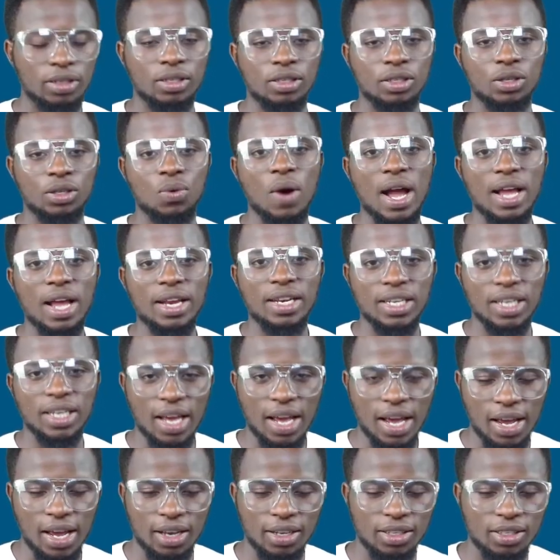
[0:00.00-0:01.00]
the y
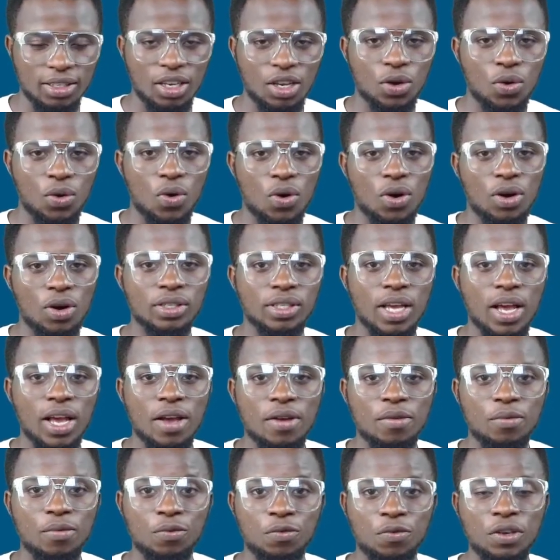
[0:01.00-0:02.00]
dx equals
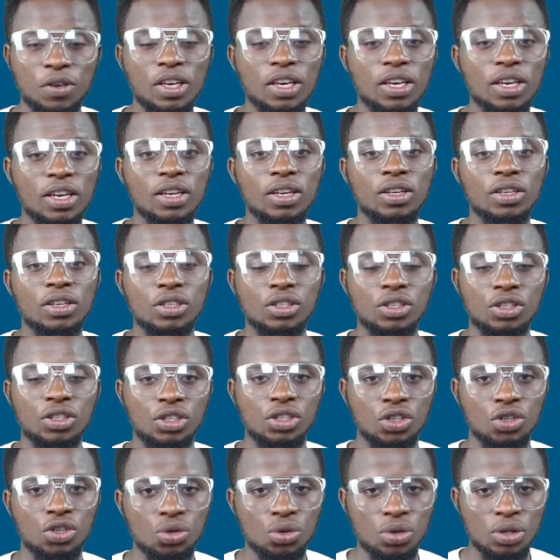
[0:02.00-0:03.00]
v
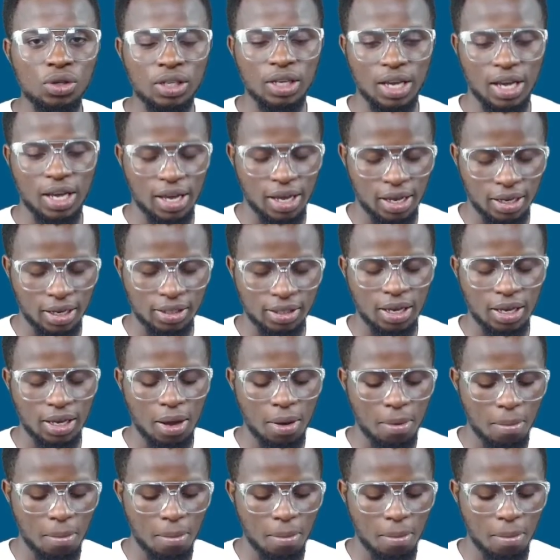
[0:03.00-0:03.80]
du dx